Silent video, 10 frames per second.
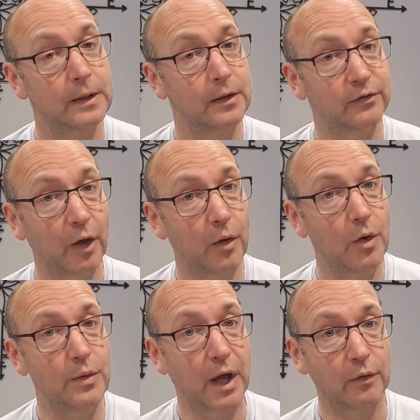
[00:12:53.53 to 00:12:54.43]
So
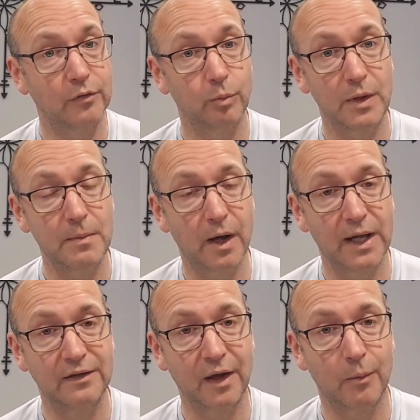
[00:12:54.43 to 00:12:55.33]
who knows, we might
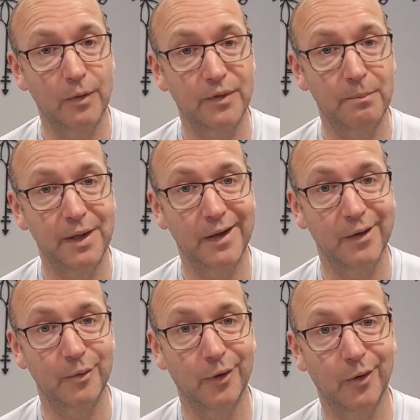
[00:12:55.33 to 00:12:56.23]
end up with a big
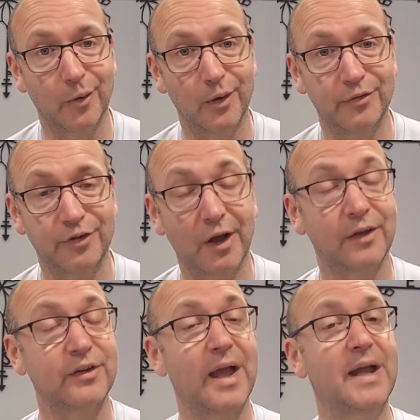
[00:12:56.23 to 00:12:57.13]
old haul of
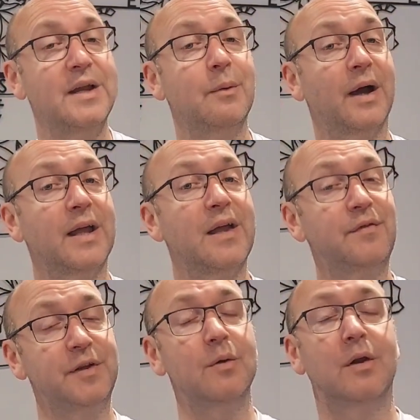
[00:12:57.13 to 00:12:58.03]
shirts. Anyway,
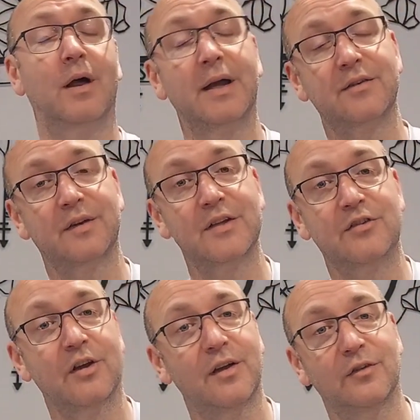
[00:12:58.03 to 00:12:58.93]
if you liked these
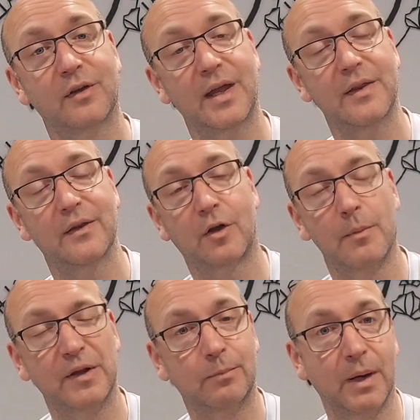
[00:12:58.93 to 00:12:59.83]
shirts, hit the
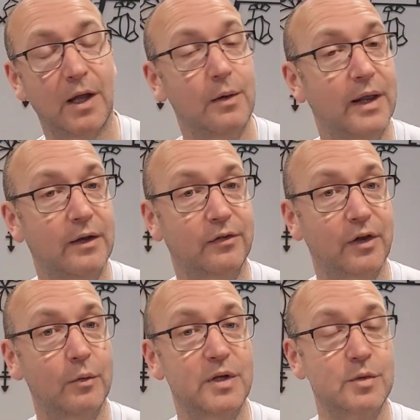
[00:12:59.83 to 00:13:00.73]
comments below, let us
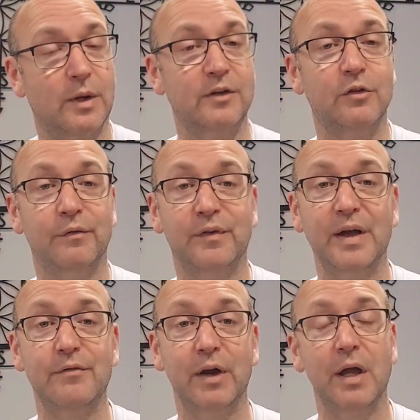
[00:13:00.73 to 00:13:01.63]
know which one is your
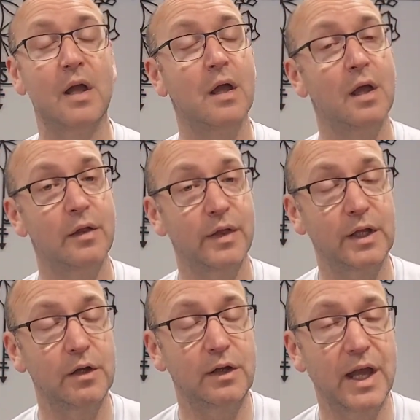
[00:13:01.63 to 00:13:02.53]
favourite.
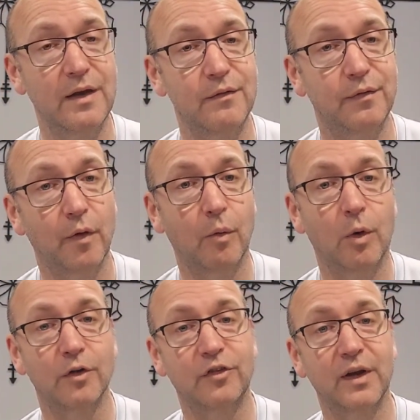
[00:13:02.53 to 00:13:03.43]
Thank you again for
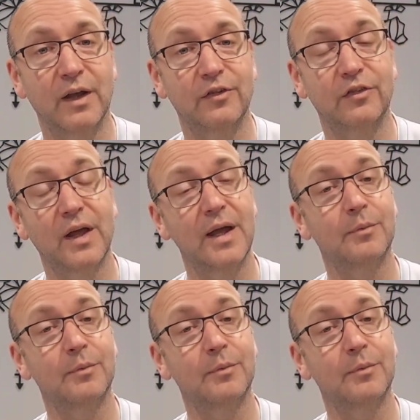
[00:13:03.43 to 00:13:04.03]
watching us. Stay